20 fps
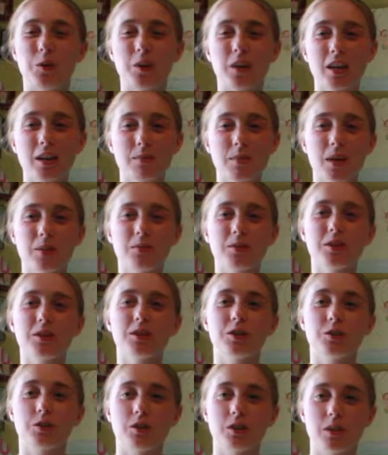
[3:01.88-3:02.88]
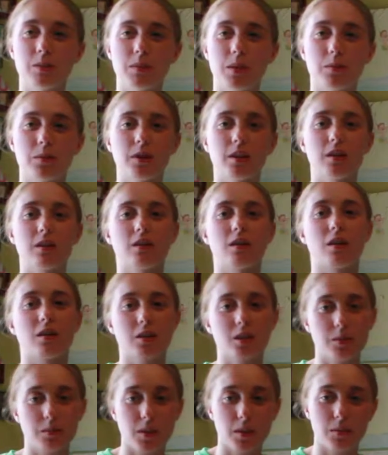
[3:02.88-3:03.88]
working memory, short-term memory, and
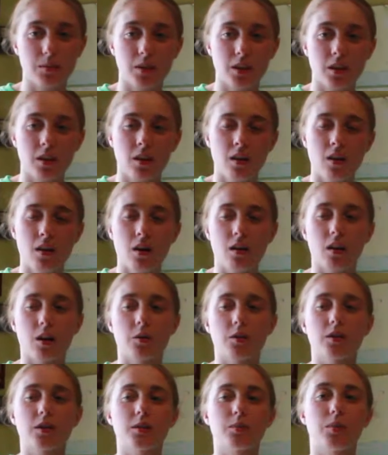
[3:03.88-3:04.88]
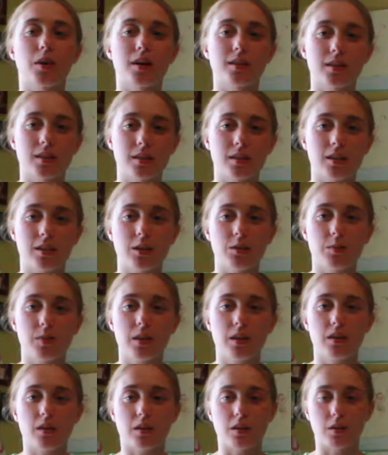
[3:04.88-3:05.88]
long-term memory, along with their processing
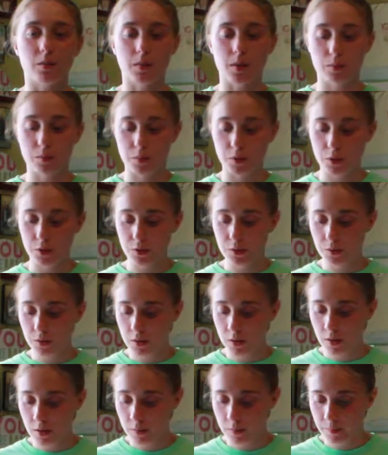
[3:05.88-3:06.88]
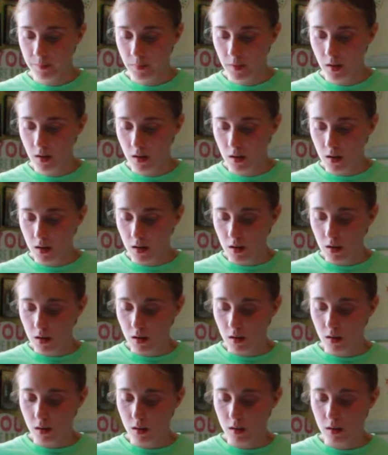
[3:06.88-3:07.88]
speed, improved.
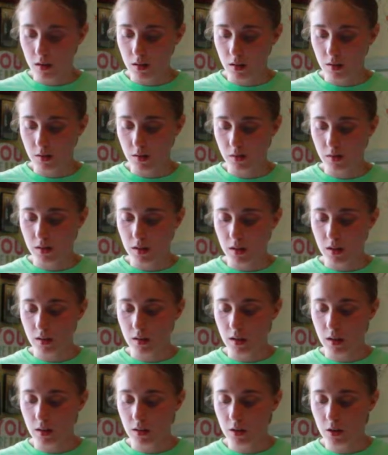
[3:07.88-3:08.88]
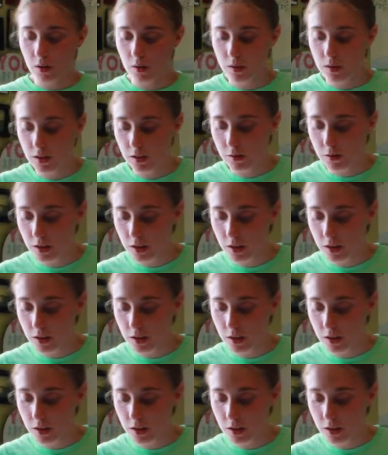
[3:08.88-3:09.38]
It also stated that cocoa is a